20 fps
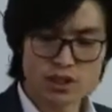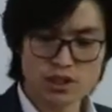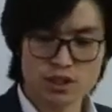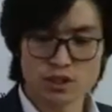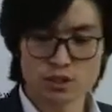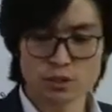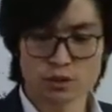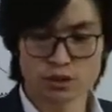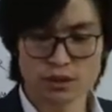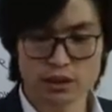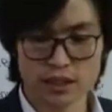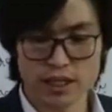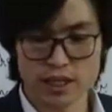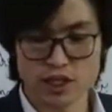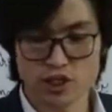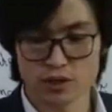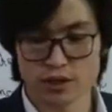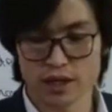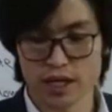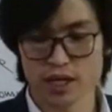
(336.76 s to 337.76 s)
school
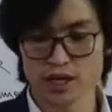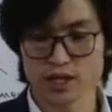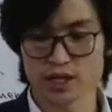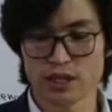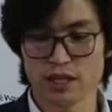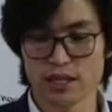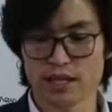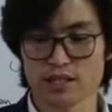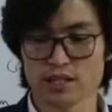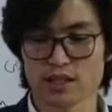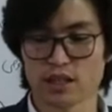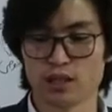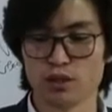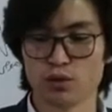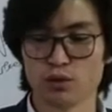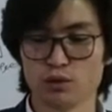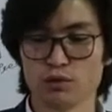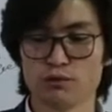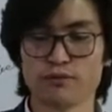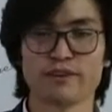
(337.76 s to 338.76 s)
education is a
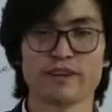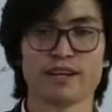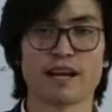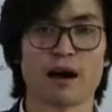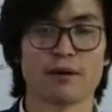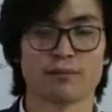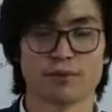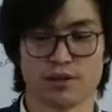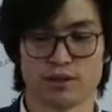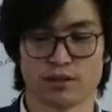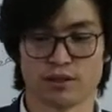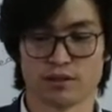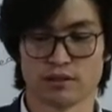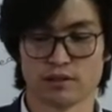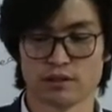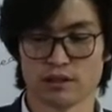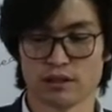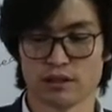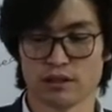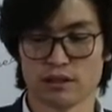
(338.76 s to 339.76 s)
new
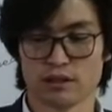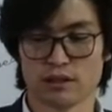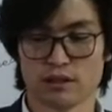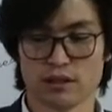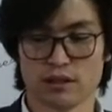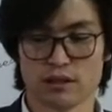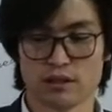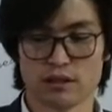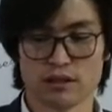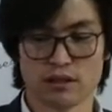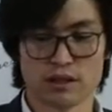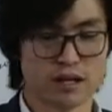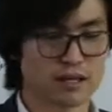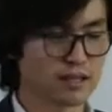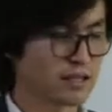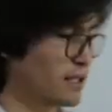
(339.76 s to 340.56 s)
phenomenon. As I